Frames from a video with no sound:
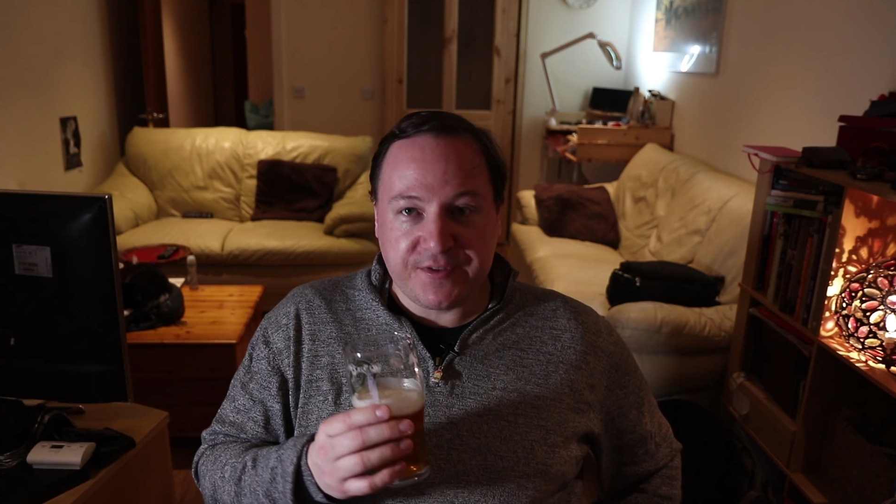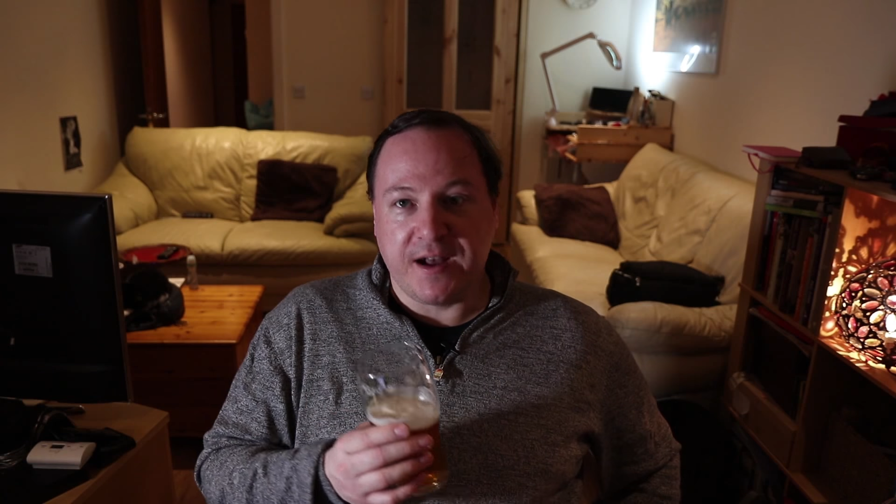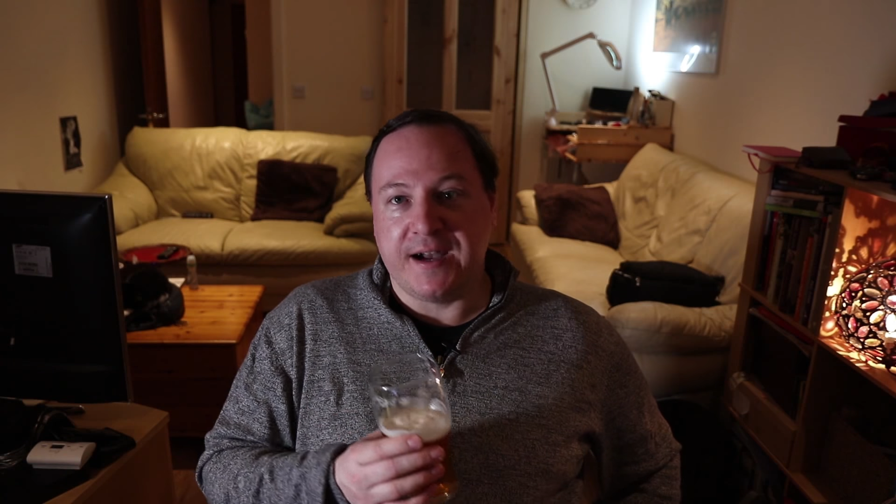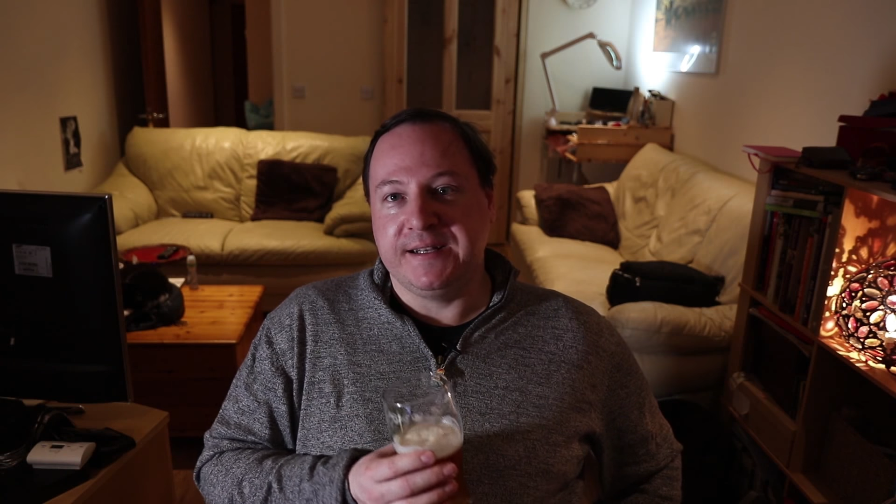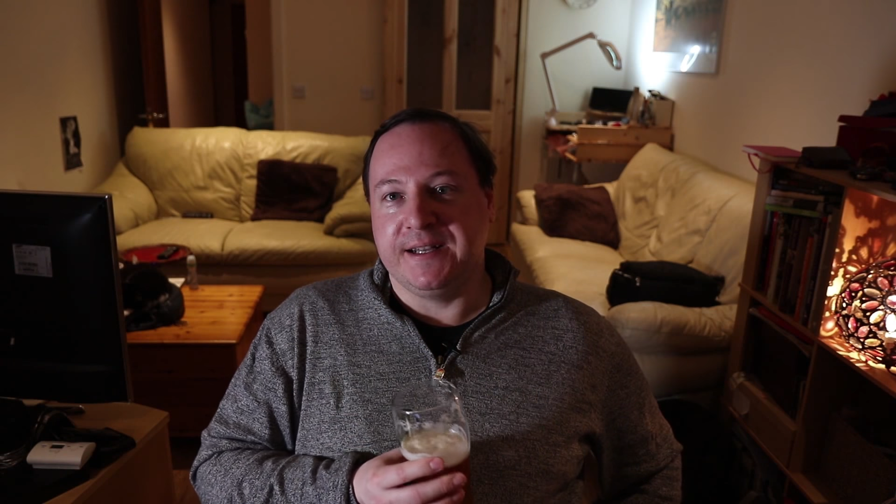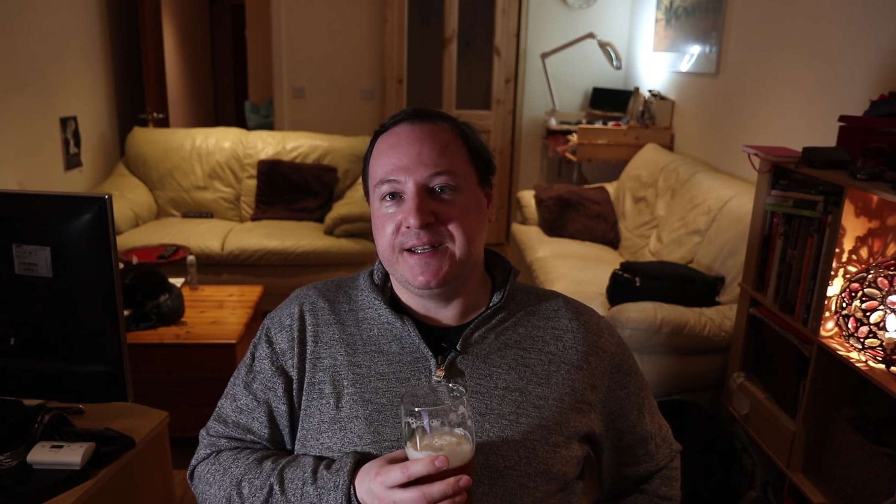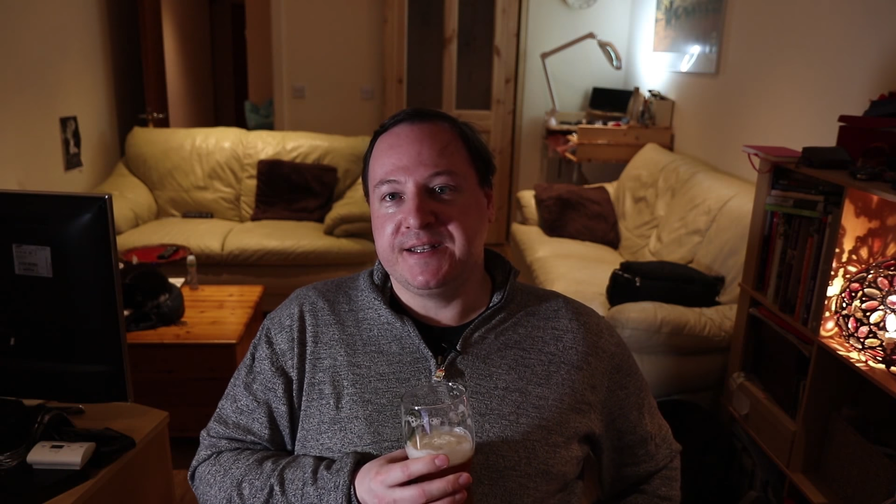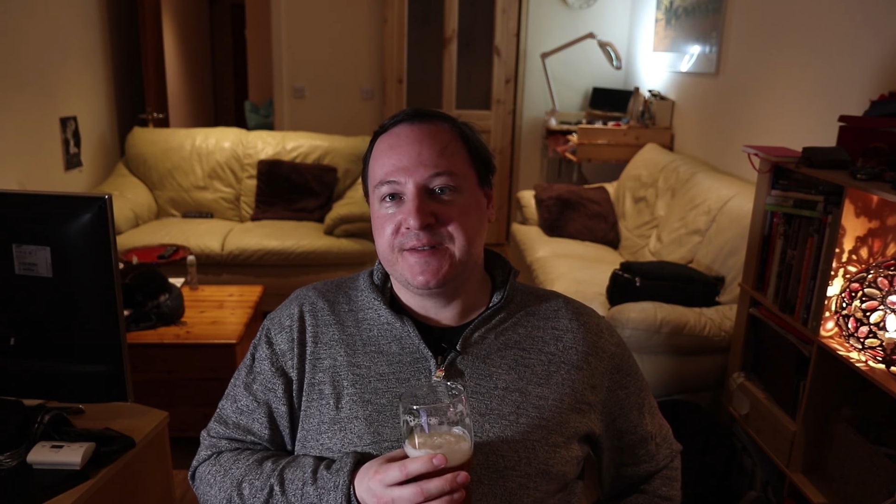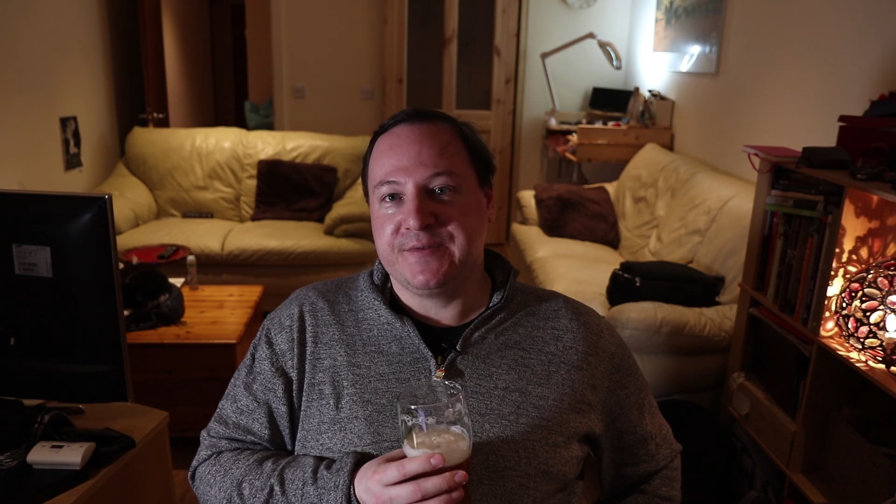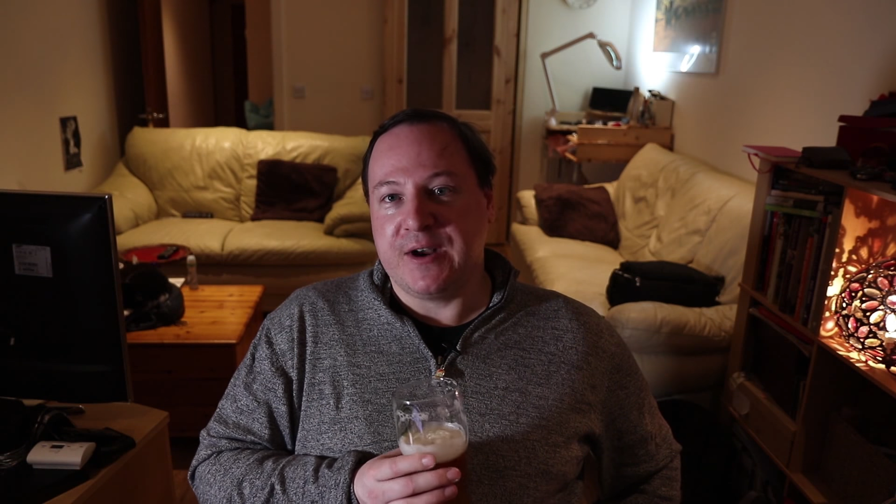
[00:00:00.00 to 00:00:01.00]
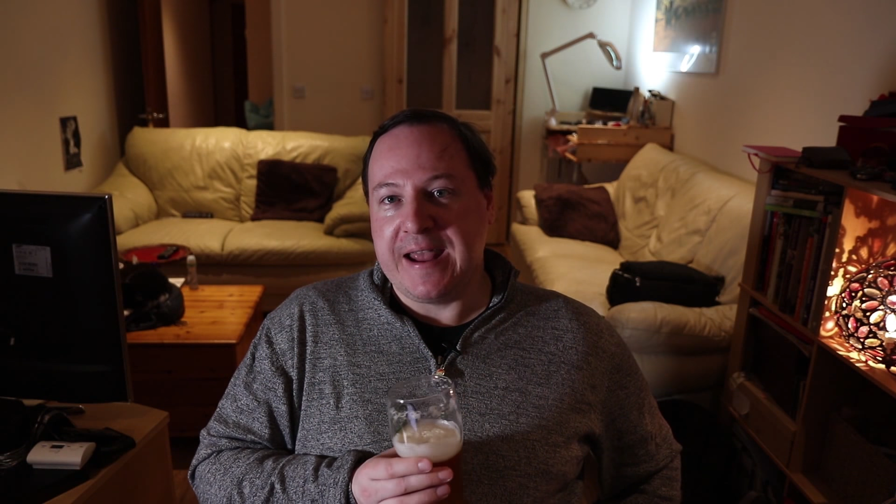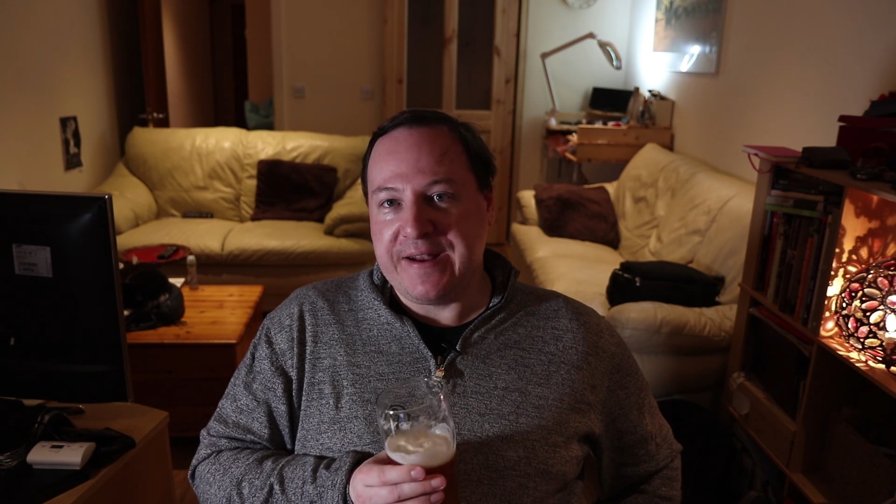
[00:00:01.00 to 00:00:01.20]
of the highlights for